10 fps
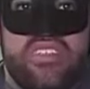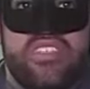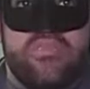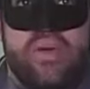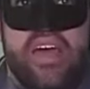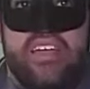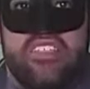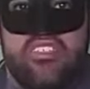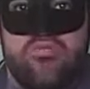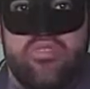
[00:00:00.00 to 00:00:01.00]

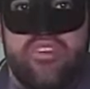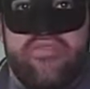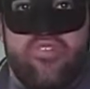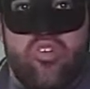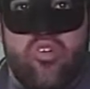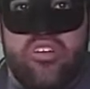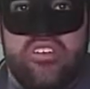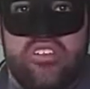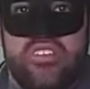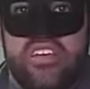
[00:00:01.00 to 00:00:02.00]
spans three
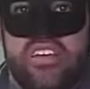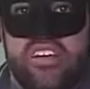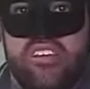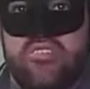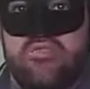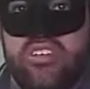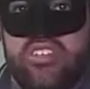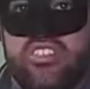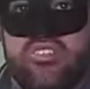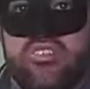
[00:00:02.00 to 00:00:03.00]
floors,
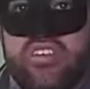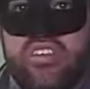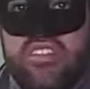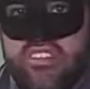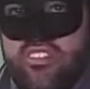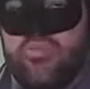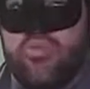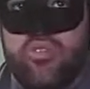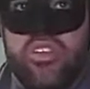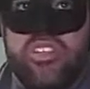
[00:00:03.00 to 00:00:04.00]
including the
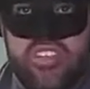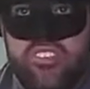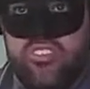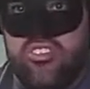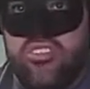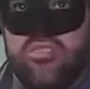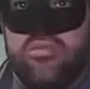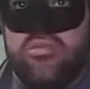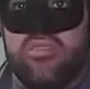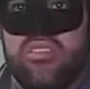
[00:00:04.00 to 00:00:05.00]
spooky dungeon.
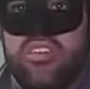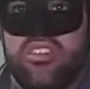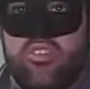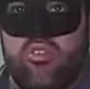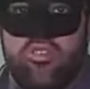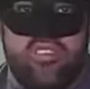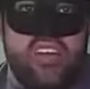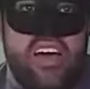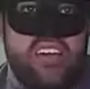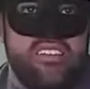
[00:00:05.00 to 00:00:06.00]
The
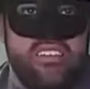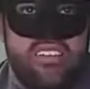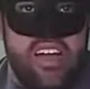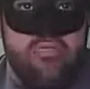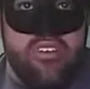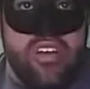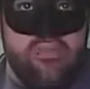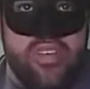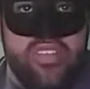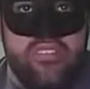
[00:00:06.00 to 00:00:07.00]
haunted house is not
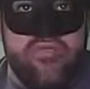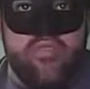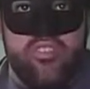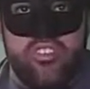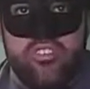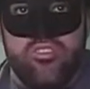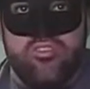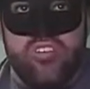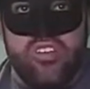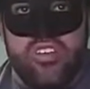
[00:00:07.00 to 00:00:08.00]
recommended for
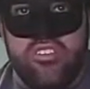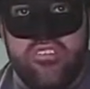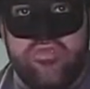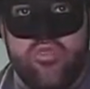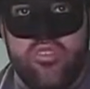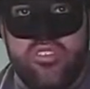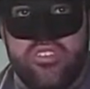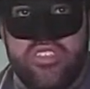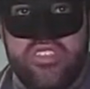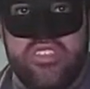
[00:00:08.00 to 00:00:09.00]
children under
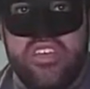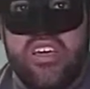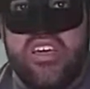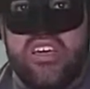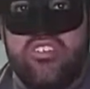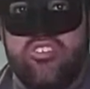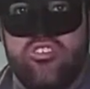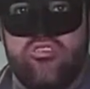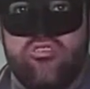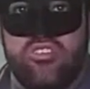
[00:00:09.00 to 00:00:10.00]
14, and
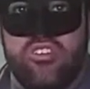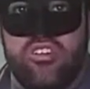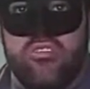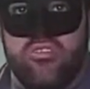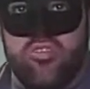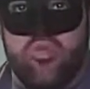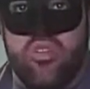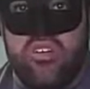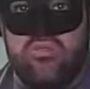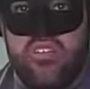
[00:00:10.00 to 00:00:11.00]
children under
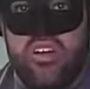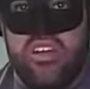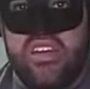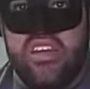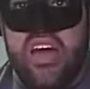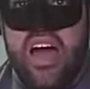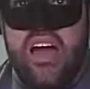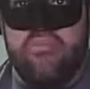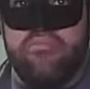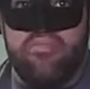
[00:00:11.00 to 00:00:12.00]
12 are
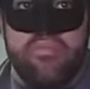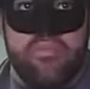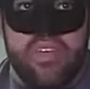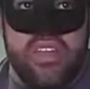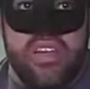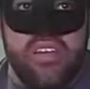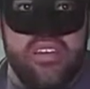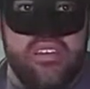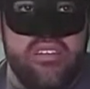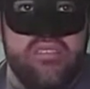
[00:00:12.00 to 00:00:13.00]
not permitted.
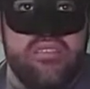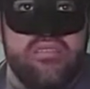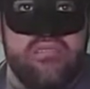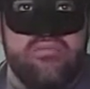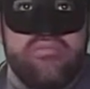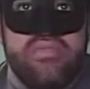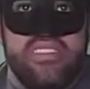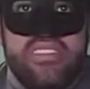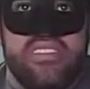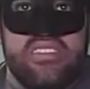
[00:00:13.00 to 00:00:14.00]

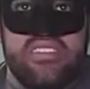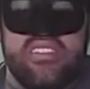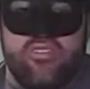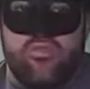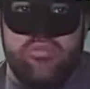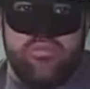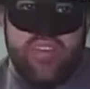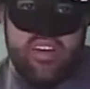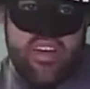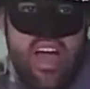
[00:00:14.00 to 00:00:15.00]
Because they don't want to be like,